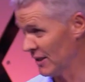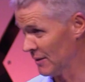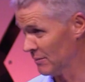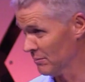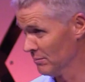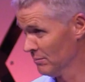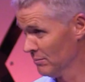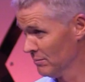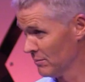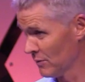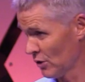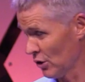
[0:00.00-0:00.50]
say
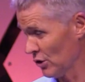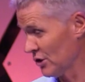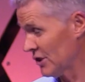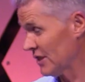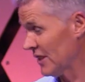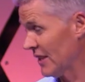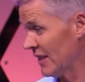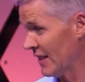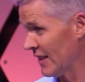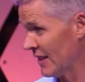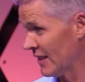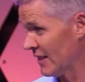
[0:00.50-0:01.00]

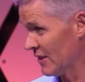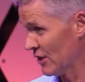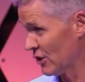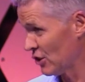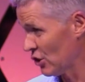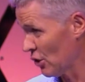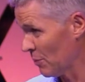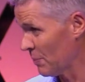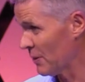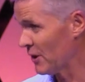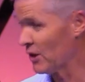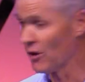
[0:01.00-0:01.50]
concerning the
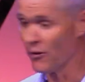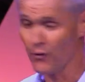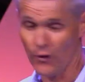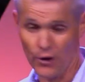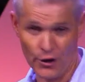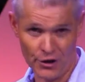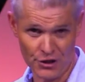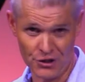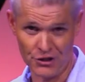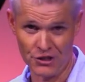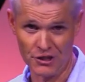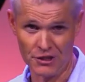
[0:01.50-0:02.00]
topic of
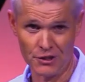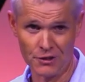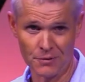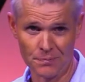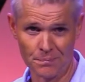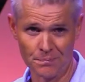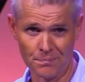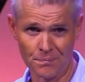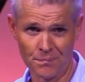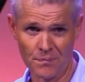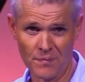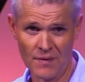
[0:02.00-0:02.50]

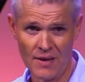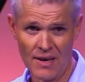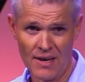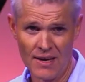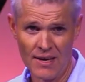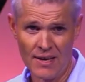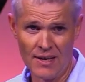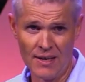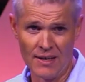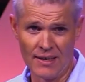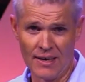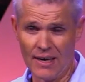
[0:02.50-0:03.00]
origins.
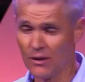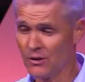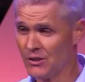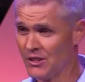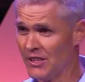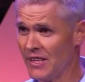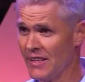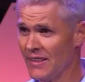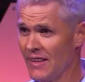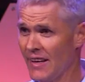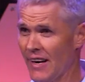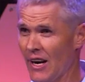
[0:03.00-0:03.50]
Now,
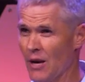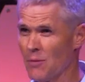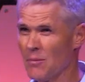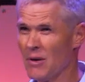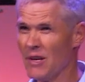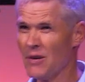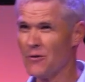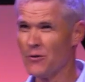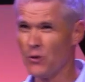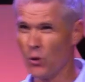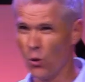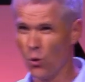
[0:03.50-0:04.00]
seeing that I
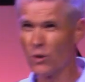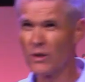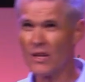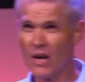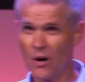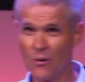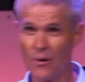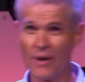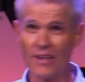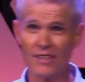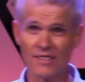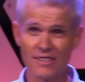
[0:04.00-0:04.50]
believe you all
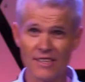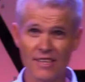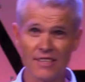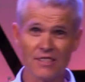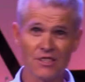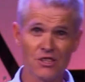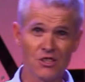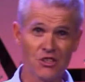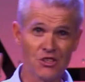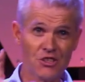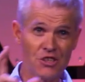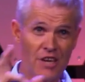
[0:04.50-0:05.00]
know what it
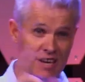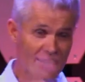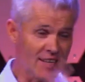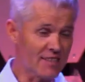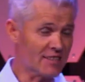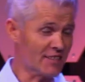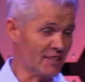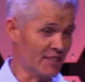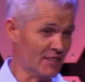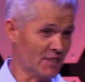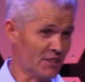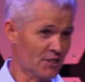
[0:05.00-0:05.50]
says in
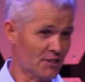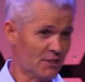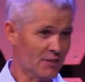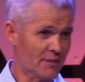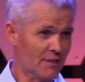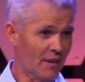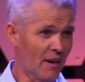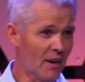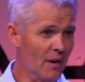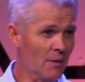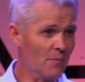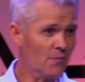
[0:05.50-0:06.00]

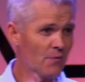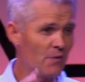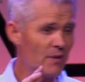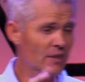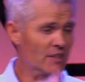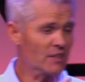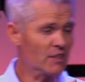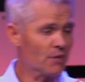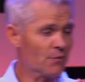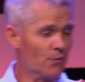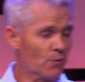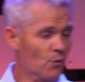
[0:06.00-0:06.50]
Genesis, I'm
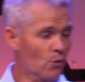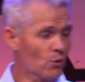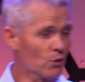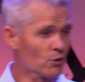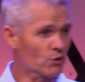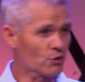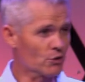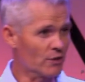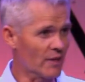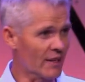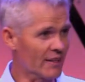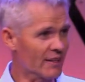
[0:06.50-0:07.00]
first of
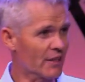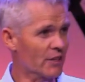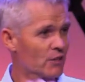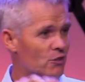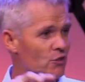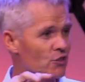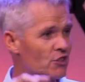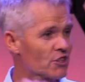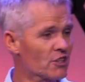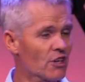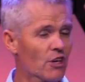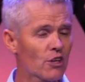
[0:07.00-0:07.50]
all tonight
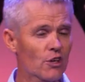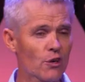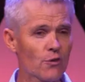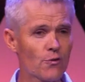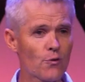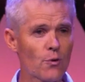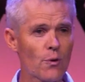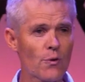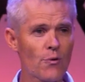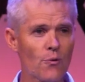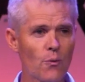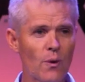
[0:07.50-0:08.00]
going to start
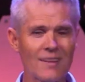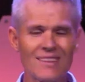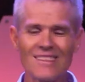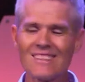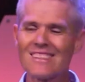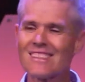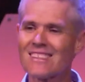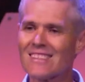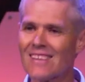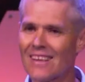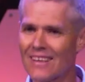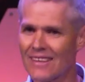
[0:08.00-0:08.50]
off with
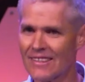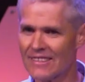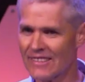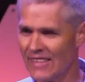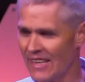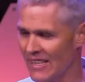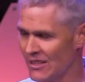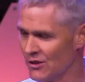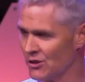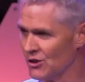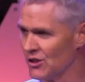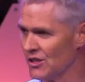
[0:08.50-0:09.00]
what
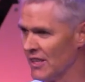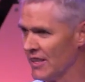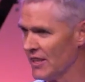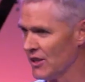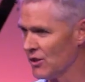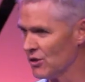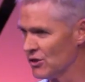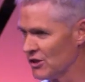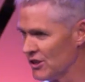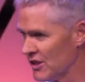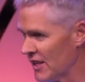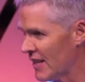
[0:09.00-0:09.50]
science has to
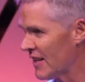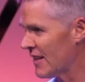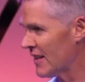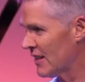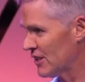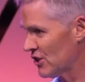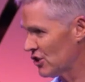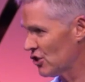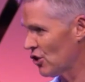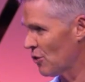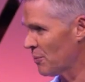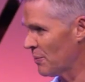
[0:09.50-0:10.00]
say concerning
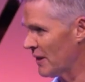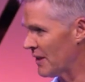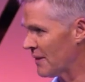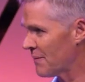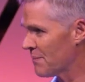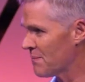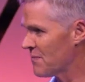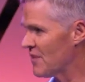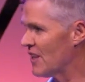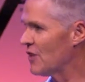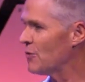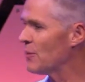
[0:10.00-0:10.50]
this topic.
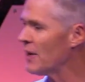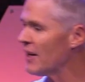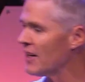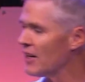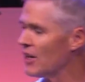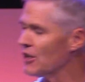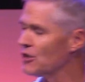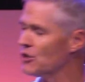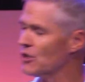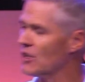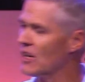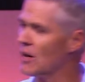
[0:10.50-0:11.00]
Then we are
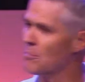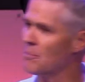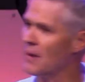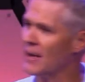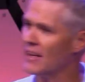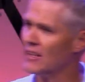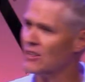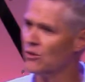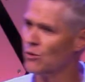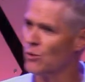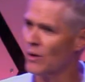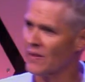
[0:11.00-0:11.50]
going to come
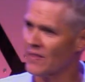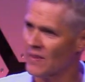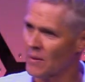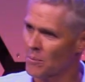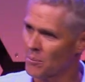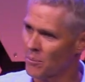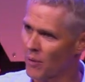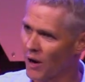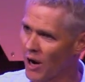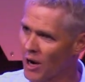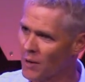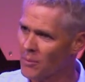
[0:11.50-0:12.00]
back to what
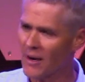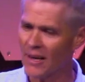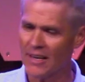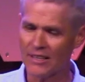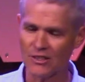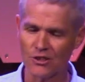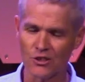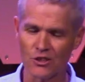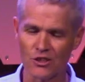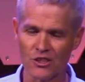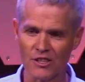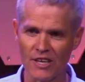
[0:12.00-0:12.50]
the Bible
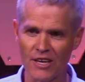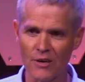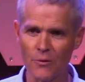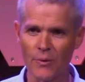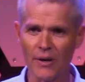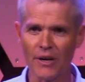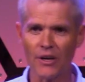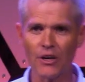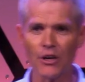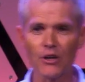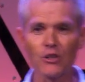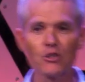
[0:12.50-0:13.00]
has to say.
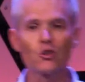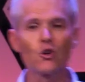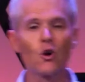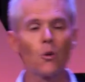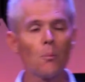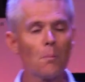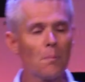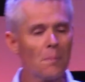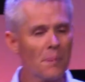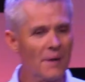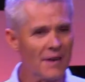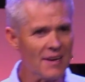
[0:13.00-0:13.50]
We are going to
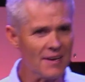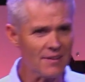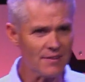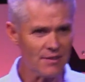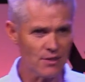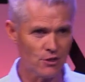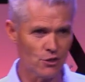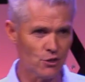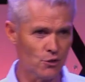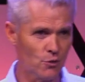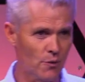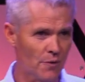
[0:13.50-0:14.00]
compare
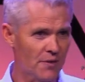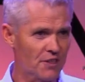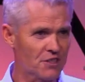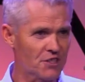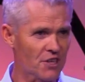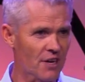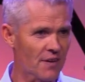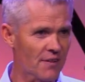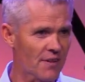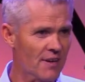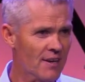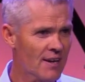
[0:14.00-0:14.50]
the two with
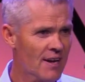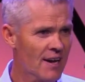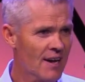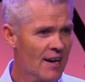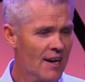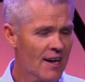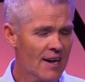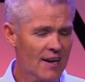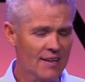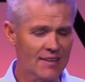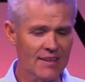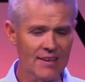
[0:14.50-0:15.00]
each other.
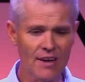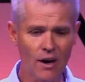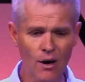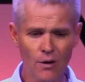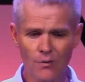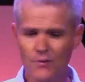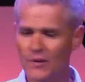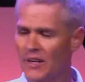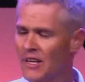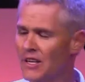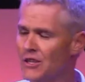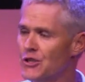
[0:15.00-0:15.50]
Then
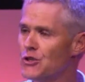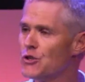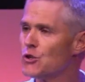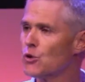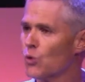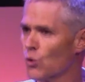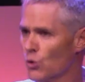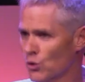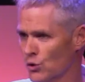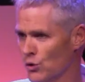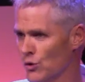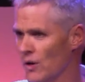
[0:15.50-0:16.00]
after each
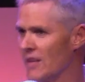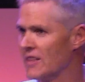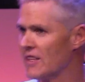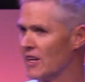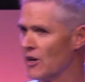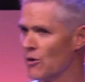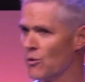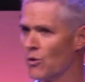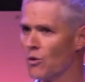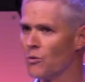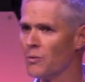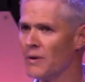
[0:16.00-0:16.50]
talk tonight,
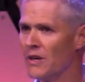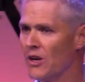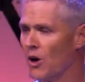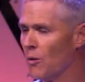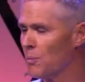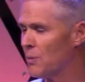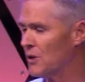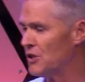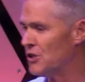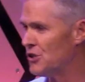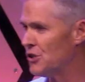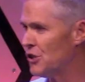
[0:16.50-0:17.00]
there will be an
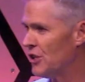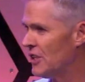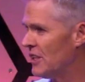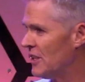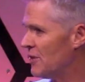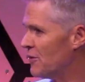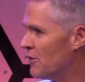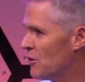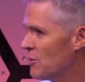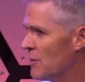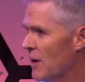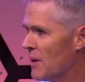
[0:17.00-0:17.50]

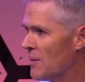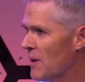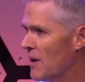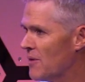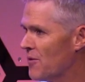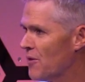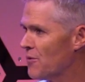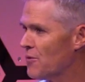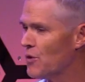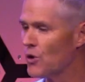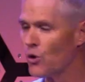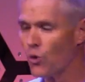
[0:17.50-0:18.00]
opportunity. If you maybe
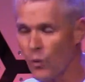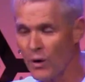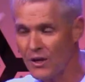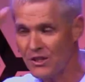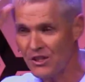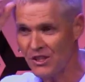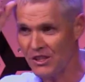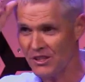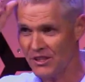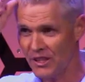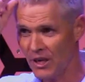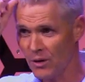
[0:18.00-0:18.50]
have a few
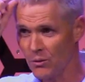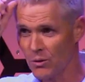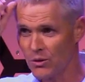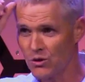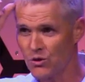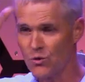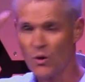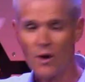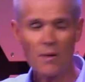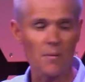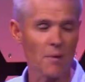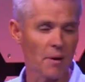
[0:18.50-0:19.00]
questions, I
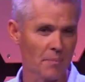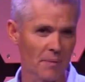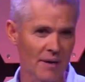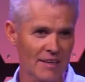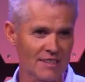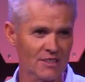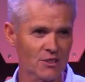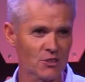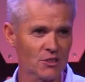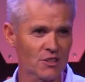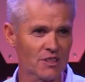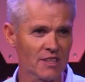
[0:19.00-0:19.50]
will try my
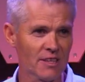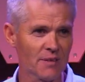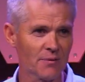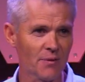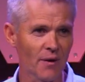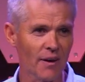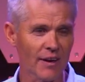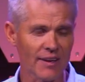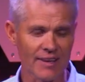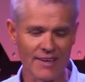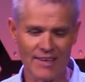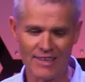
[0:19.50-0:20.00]
best to see
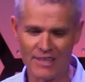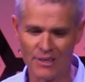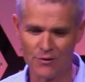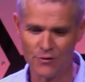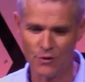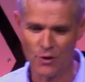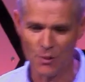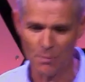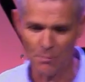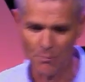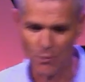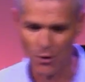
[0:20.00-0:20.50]
if I can
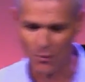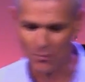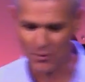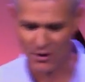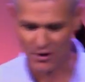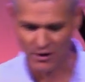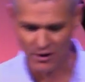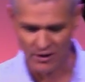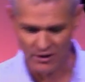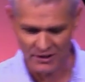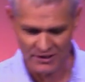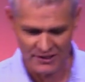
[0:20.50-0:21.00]
give you a
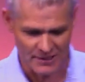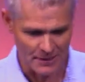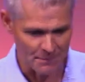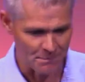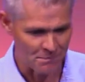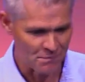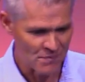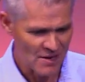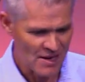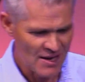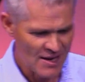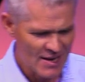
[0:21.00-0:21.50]
proper
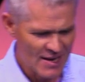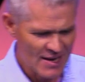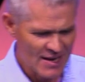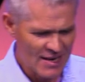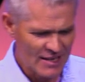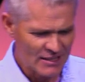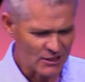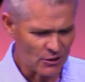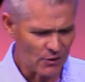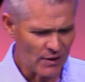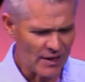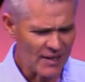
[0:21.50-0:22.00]
answer.
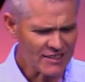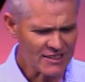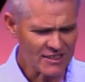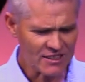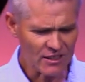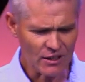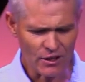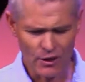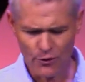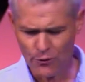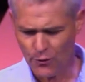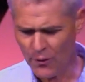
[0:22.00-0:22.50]
So let's
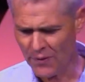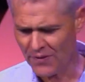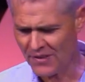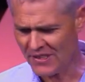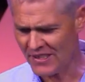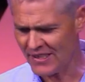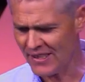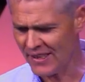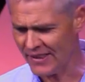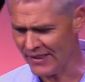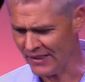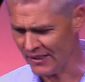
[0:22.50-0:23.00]
start off with
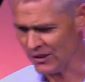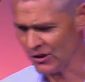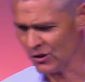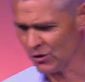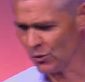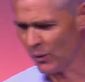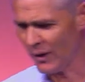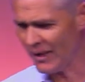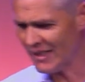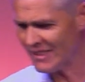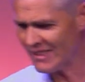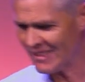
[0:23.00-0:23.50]

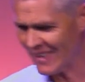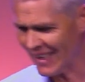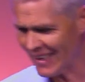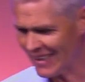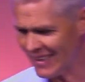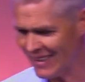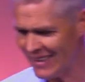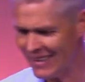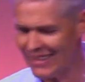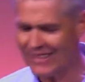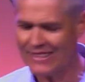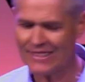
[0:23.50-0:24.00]
science. What
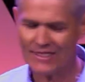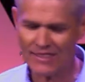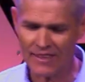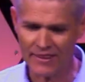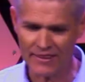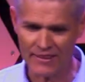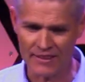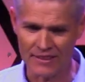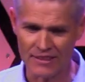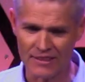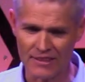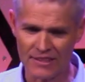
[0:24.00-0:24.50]
exactly is
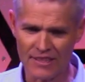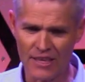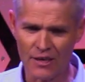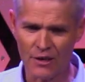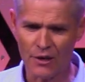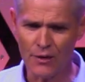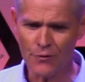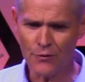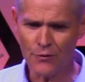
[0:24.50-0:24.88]
science? Now,